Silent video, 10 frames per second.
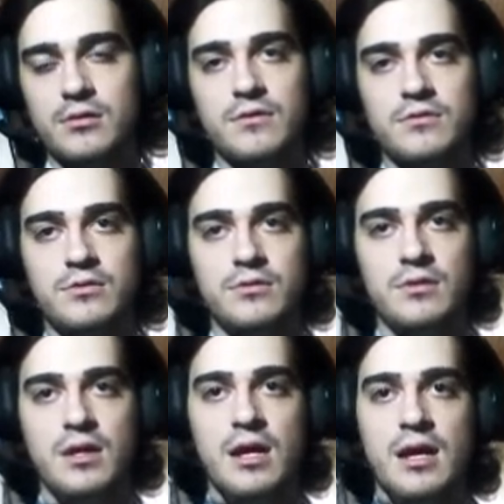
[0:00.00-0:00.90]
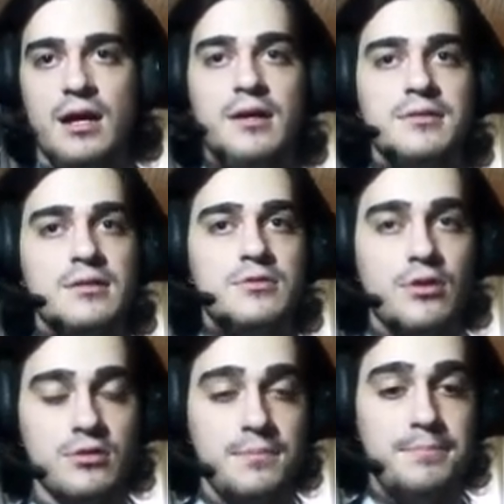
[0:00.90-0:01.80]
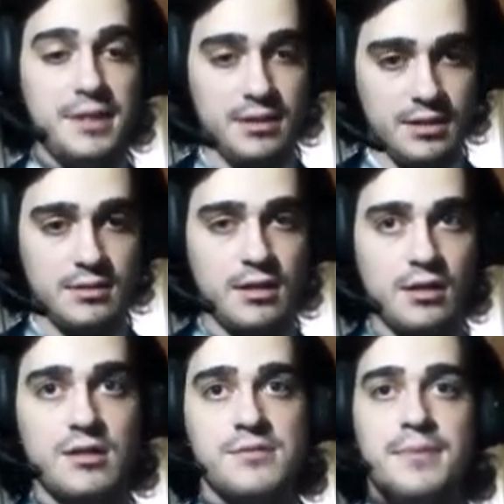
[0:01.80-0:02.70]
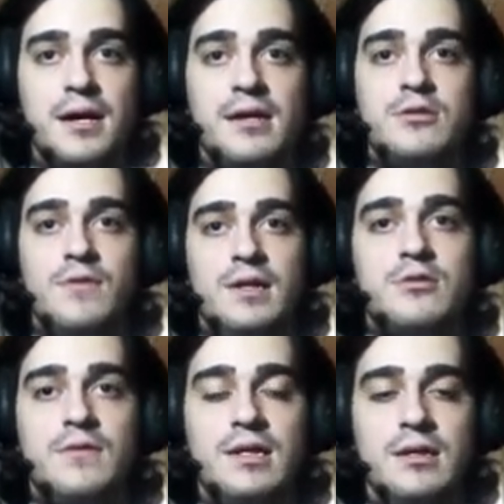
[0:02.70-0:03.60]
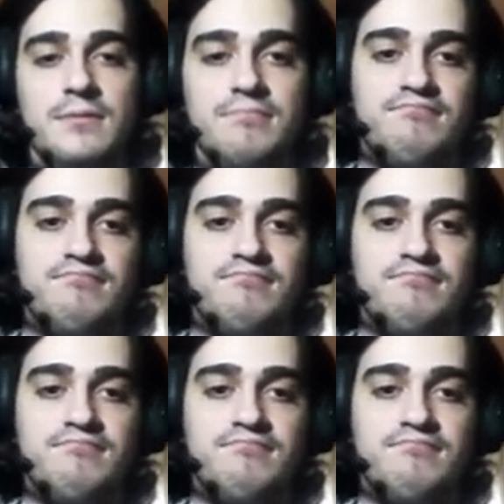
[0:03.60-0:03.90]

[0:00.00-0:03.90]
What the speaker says: to $130 billion by 2020.